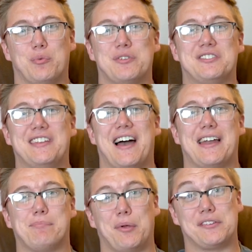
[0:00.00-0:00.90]
wants to die
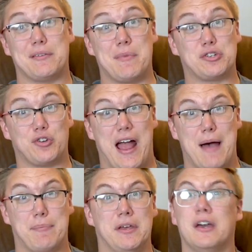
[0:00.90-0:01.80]
in a place that makes her
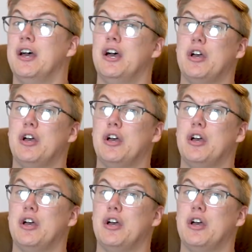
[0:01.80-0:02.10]
happy,